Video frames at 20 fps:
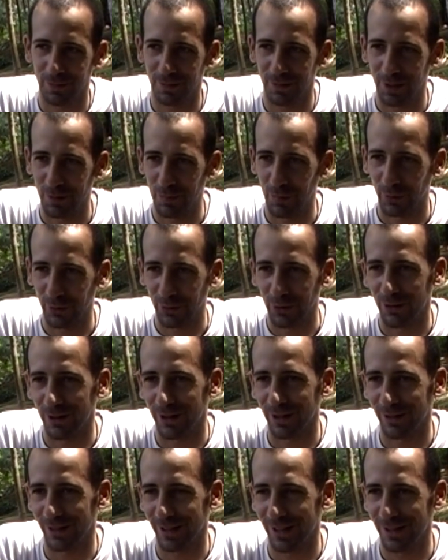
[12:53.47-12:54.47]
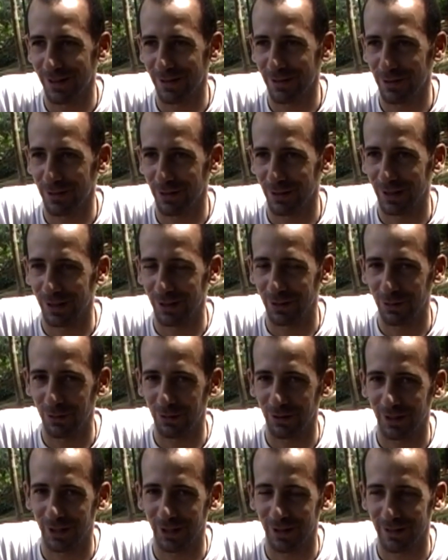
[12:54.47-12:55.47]
keep on going again, then to
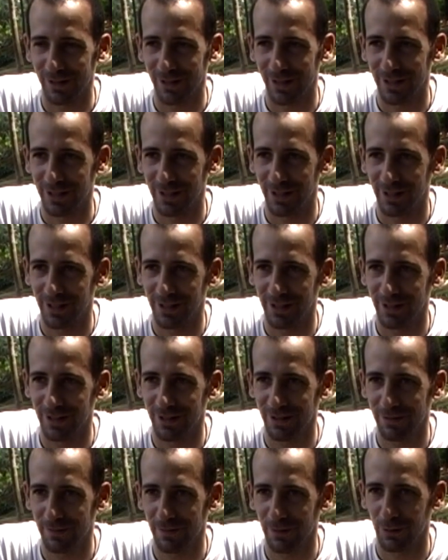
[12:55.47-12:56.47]
cycle again in India,